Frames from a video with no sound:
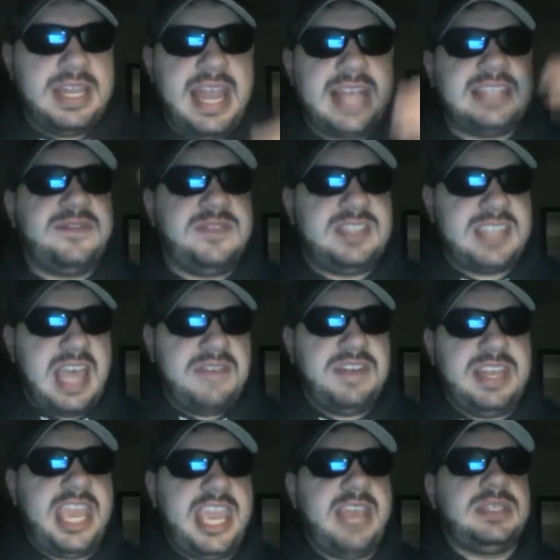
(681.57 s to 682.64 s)
The next
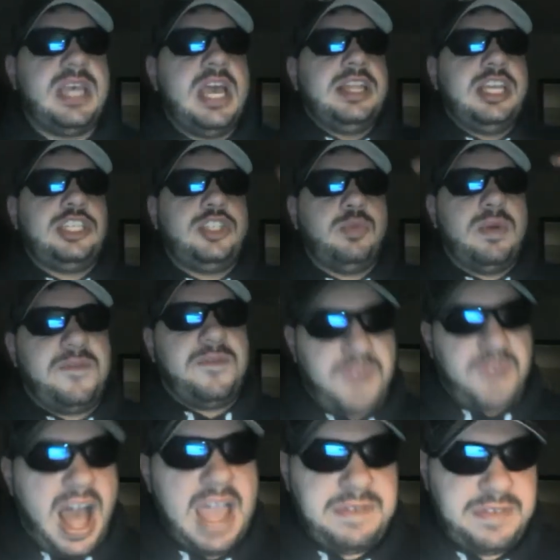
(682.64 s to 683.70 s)
seven games, they should win
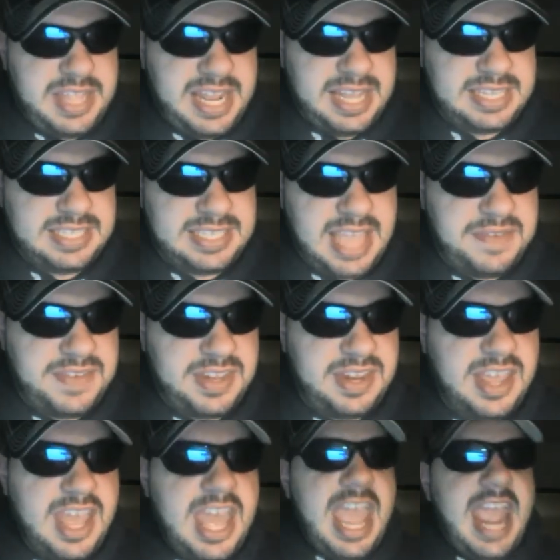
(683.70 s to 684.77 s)
five of the next seven,